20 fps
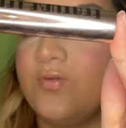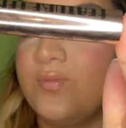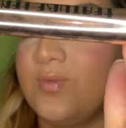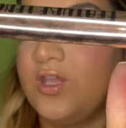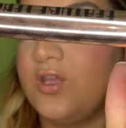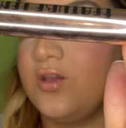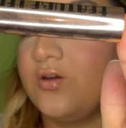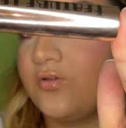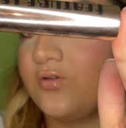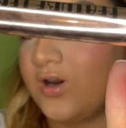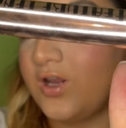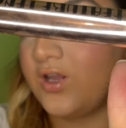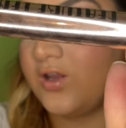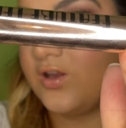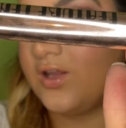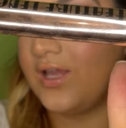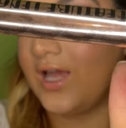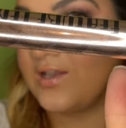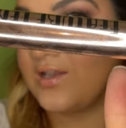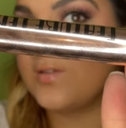me
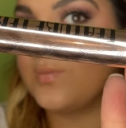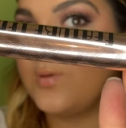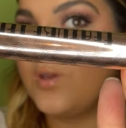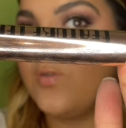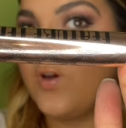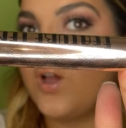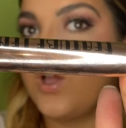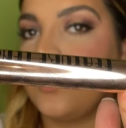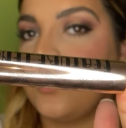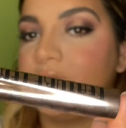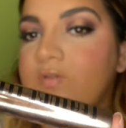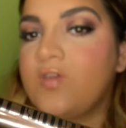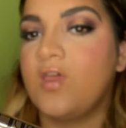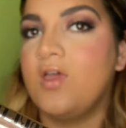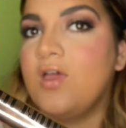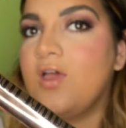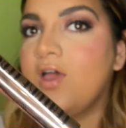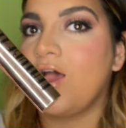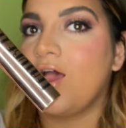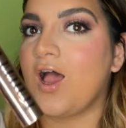great Gatsby vibes
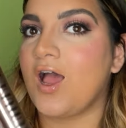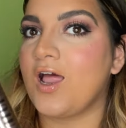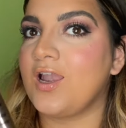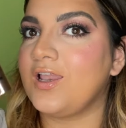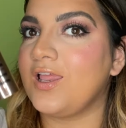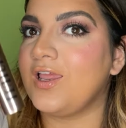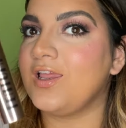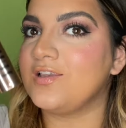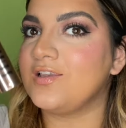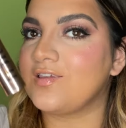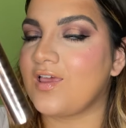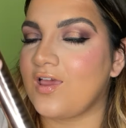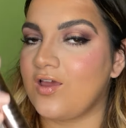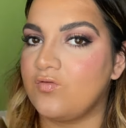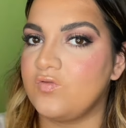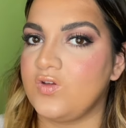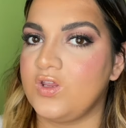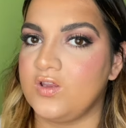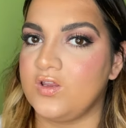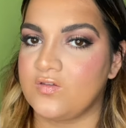and it's
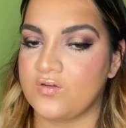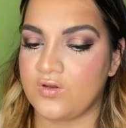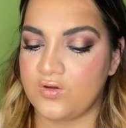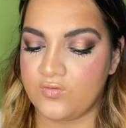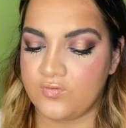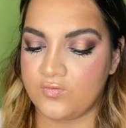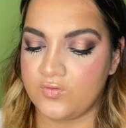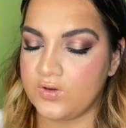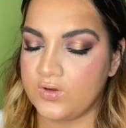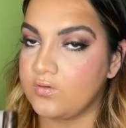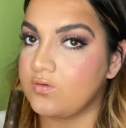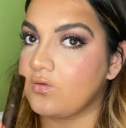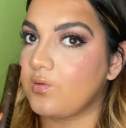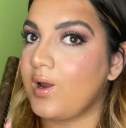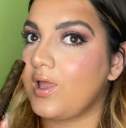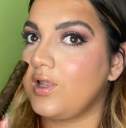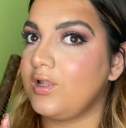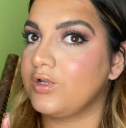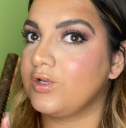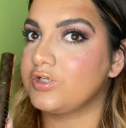heavy so it feels
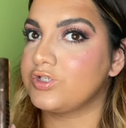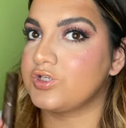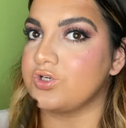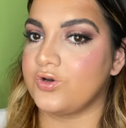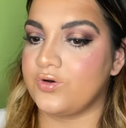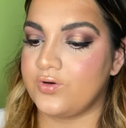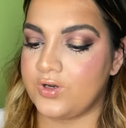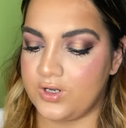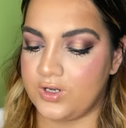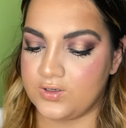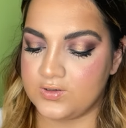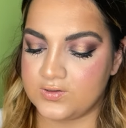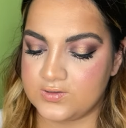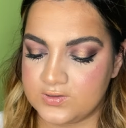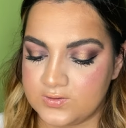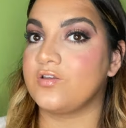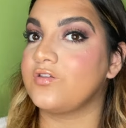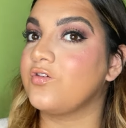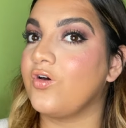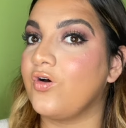quite luxurious
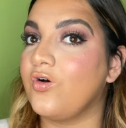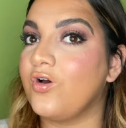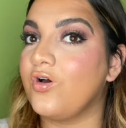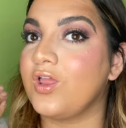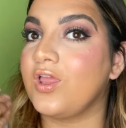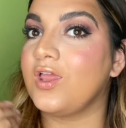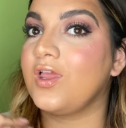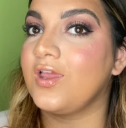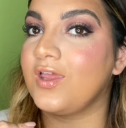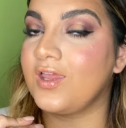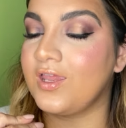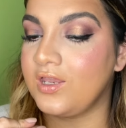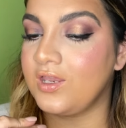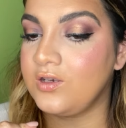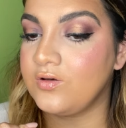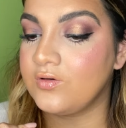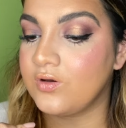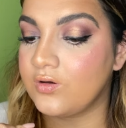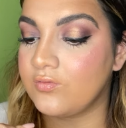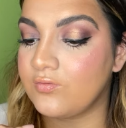so
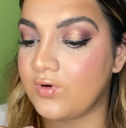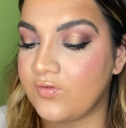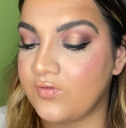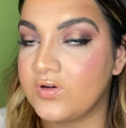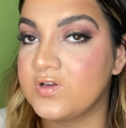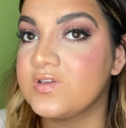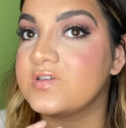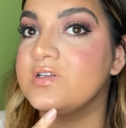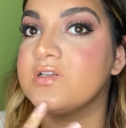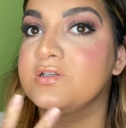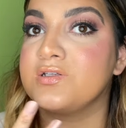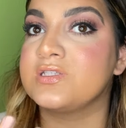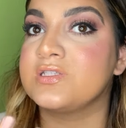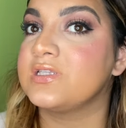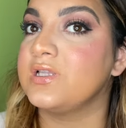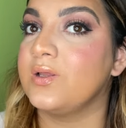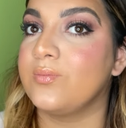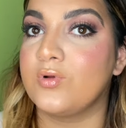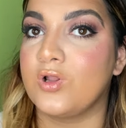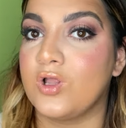in reference to this
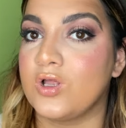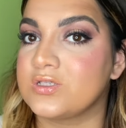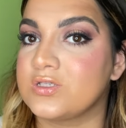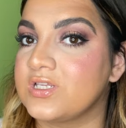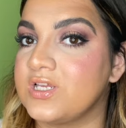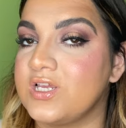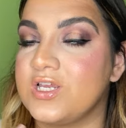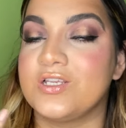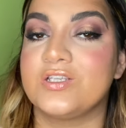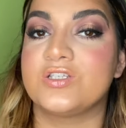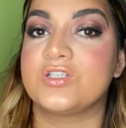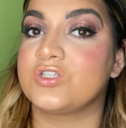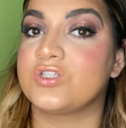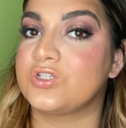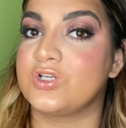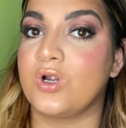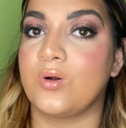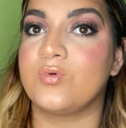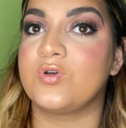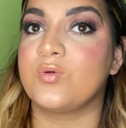lip gloss, it
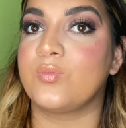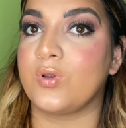stopped